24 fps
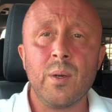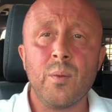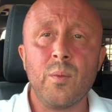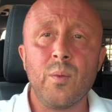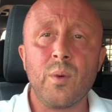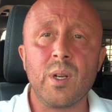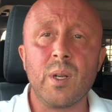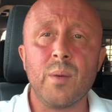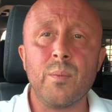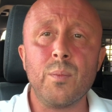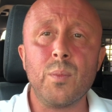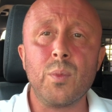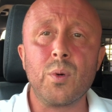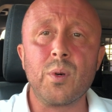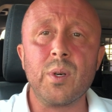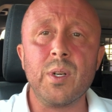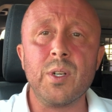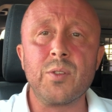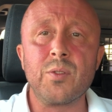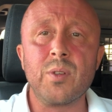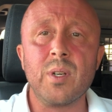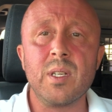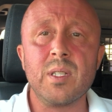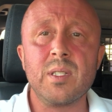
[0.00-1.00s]
What I'm more
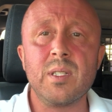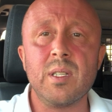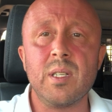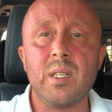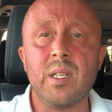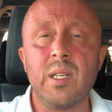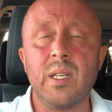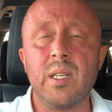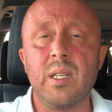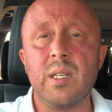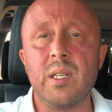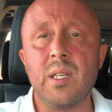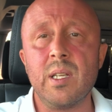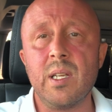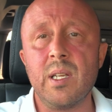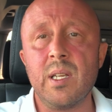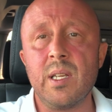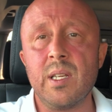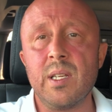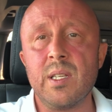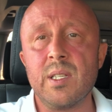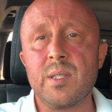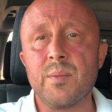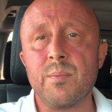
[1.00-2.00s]
interested in
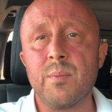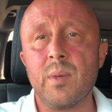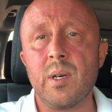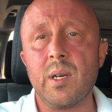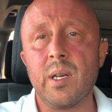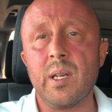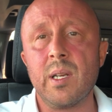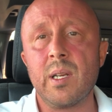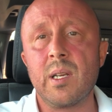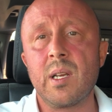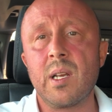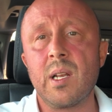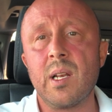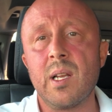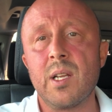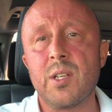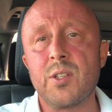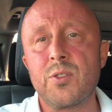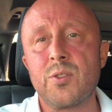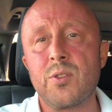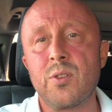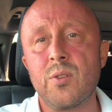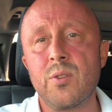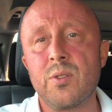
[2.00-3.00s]
is my
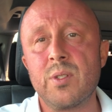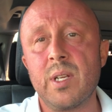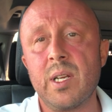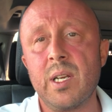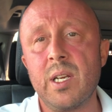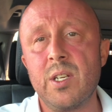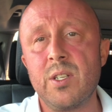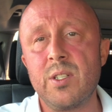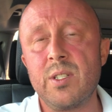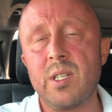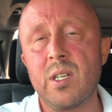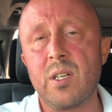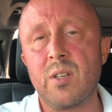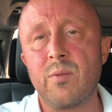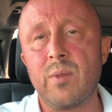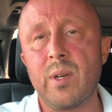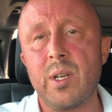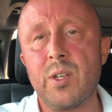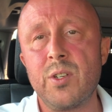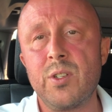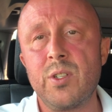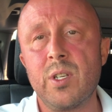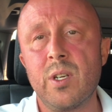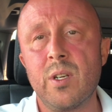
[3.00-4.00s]
cholesterol to HDL
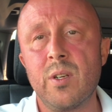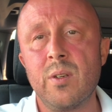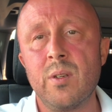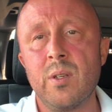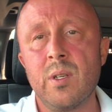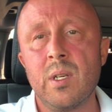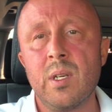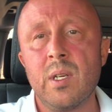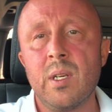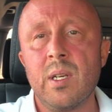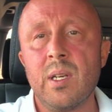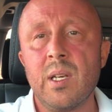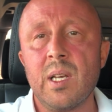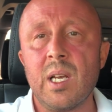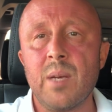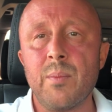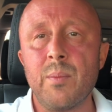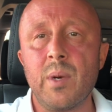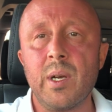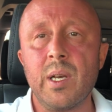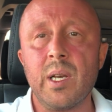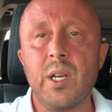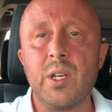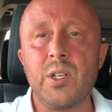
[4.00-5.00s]
ratio and
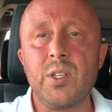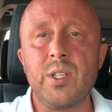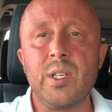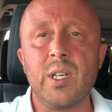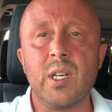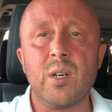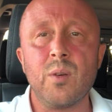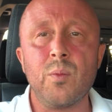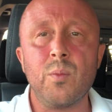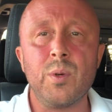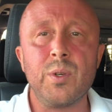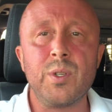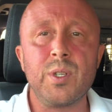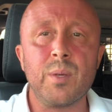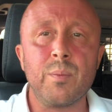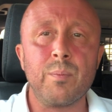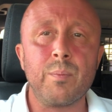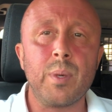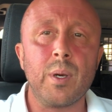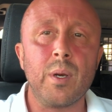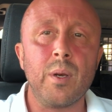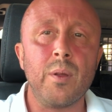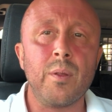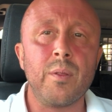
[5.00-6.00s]
my HDL, which are
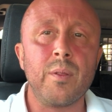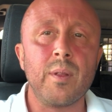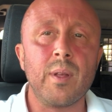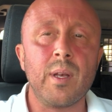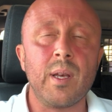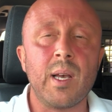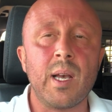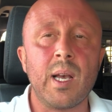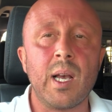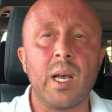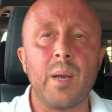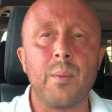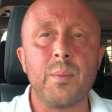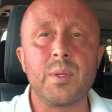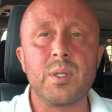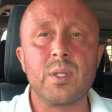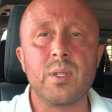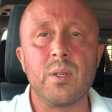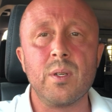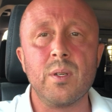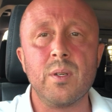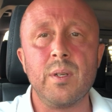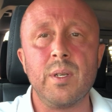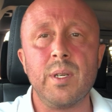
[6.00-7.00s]
both
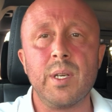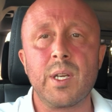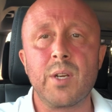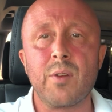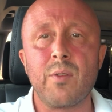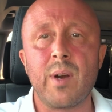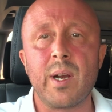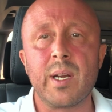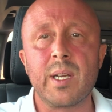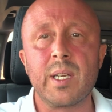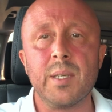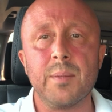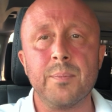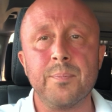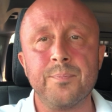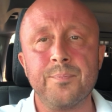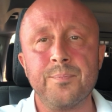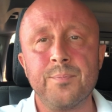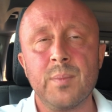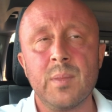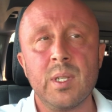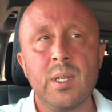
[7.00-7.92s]
absolutely cracking.